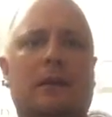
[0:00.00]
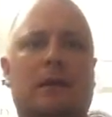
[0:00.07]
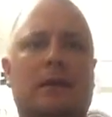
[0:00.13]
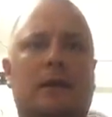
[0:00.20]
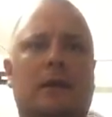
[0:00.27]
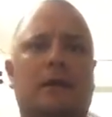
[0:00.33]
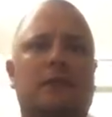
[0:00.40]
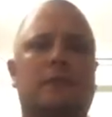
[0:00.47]

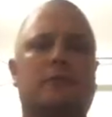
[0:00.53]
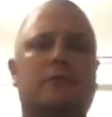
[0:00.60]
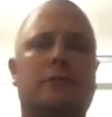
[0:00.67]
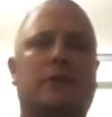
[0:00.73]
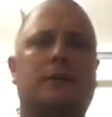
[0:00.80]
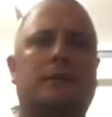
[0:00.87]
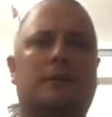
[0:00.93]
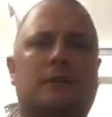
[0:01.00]
Hey guys,
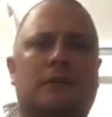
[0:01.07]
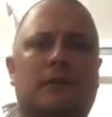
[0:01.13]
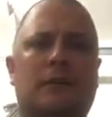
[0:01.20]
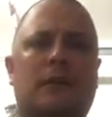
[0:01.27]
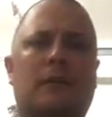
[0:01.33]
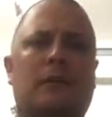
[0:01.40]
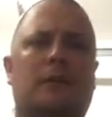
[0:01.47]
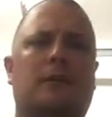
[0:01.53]
John here.
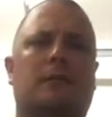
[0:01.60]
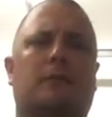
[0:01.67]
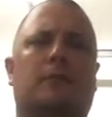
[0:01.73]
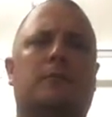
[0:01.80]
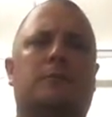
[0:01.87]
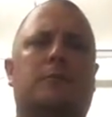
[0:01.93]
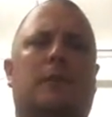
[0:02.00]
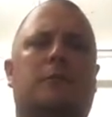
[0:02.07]
For
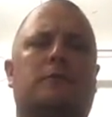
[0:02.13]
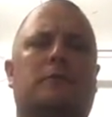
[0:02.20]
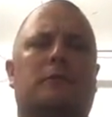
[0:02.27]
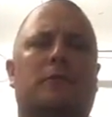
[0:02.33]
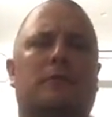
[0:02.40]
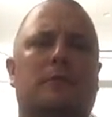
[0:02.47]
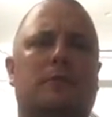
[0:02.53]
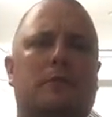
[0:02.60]
this module I'm
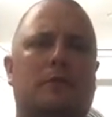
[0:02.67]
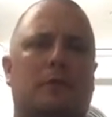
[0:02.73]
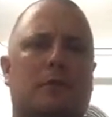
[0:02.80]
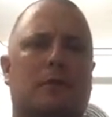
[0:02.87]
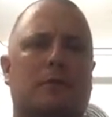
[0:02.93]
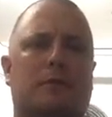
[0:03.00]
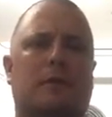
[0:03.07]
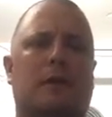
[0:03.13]
going to be
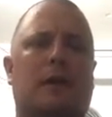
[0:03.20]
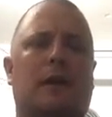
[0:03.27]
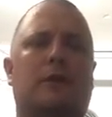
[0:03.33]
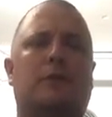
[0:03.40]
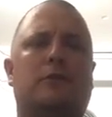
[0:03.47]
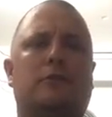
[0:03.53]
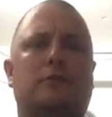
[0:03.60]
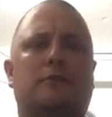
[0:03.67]
going over
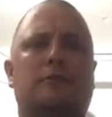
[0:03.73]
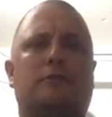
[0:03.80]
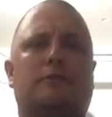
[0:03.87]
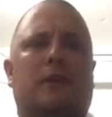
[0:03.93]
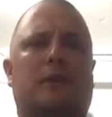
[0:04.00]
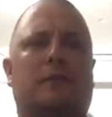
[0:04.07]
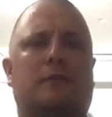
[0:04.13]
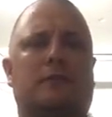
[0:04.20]
how to use
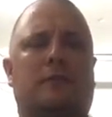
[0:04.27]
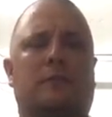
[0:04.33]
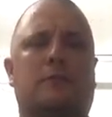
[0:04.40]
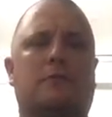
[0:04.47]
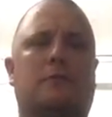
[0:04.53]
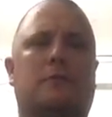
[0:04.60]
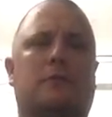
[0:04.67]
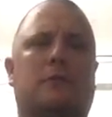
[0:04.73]
fire
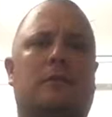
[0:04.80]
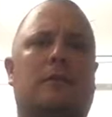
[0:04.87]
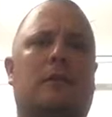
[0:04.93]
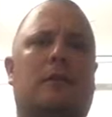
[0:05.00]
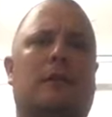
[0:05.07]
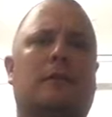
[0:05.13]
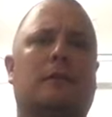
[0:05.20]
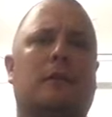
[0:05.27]
extinguishers.
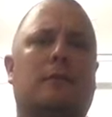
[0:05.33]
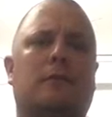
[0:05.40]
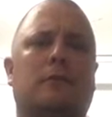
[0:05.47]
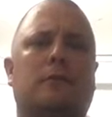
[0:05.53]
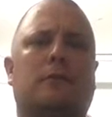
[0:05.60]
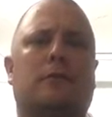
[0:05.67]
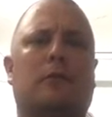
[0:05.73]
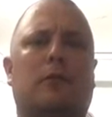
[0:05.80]
Now
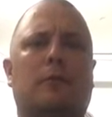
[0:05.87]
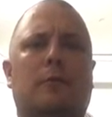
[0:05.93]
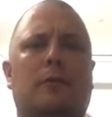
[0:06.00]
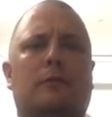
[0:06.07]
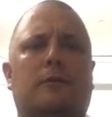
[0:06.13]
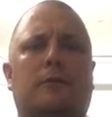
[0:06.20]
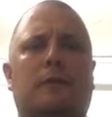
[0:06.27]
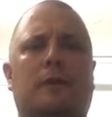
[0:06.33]
whether you're a
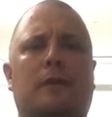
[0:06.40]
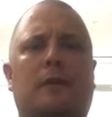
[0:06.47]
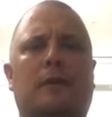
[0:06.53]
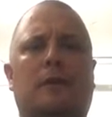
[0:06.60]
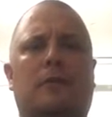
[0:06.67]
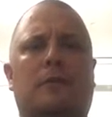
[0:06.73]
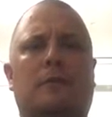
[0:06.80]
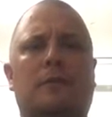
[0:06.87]
homeowner
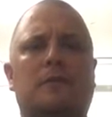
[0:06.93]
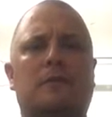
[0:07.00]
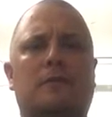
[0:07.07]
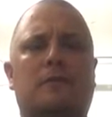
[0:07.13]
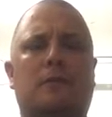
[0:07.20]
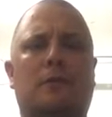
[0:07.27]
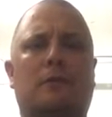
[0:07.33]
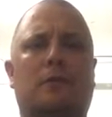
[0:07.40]
or
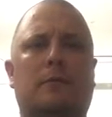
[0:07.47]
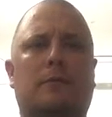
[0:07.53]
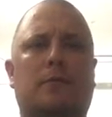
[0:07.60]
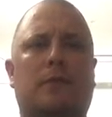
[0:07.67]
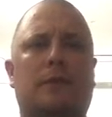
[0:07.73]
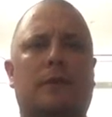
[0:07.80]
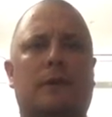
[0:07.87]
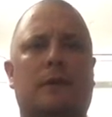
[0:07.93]
business owner or
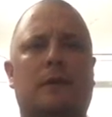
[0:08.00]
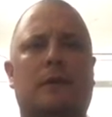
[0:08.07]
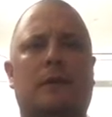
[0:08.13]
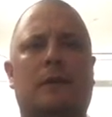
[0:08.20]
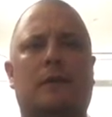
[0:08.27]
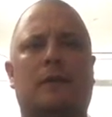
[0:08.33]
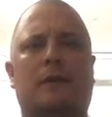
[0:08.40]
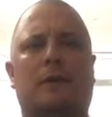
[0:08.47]
employee,
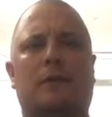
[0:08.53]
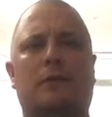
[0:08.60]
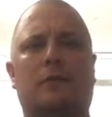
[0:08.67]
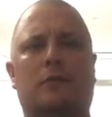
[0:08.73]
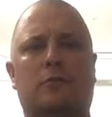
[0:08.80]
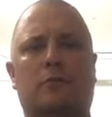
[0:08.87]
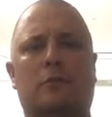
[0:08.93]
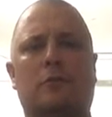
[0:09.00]

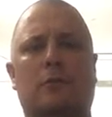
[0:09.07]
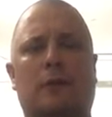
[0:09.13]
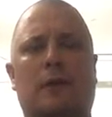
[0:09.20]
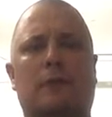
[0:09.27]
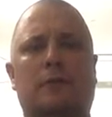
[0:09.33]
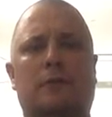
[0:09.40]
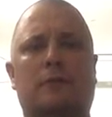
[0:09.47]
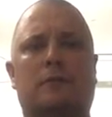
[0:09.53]
you should know
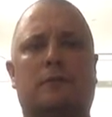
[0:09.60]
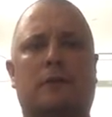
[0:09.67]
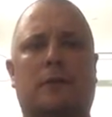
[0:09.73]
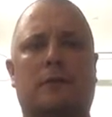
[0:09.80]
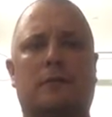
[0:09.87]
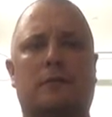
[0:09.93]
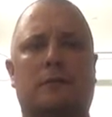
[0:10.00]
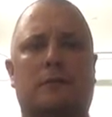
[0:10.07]
how to use a
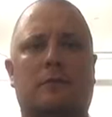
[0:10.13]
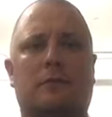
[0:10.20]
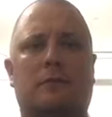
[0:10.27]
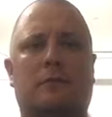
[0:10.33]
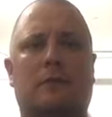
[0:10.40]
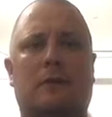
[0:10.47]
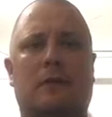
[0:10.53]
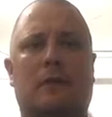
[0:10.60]
fire
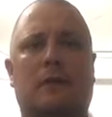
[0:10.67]
extinguisher.